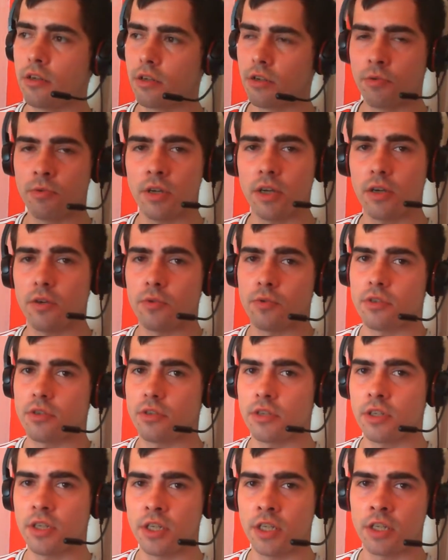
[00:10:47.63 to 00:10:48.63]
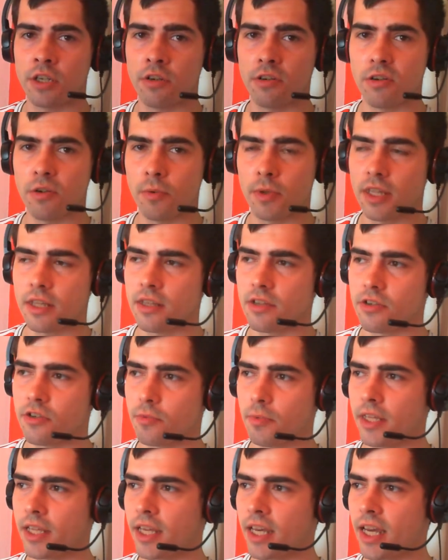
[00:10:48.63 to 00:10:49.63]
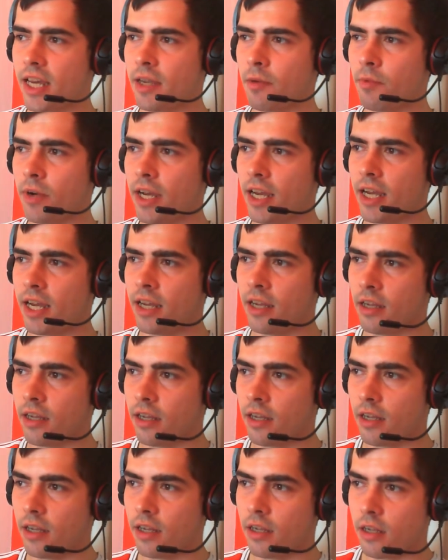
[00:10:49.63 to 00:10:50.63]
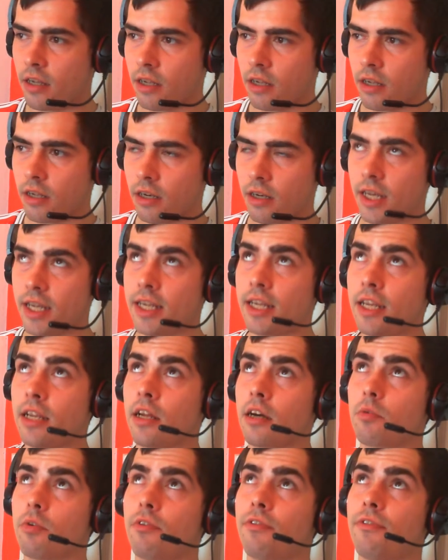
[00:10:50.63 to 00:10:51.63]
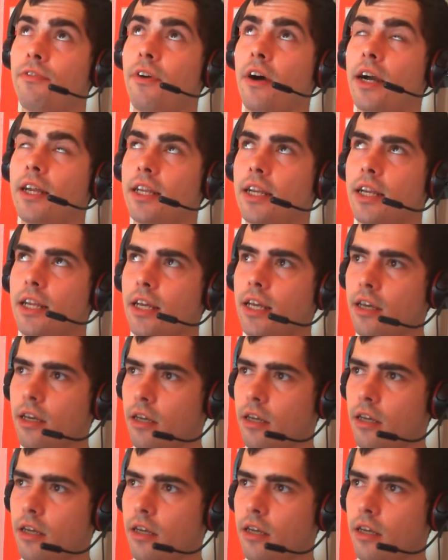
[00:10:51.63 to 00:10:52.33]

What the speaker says: Who knows? You don't know whether this will be the game where Lady Luck will finally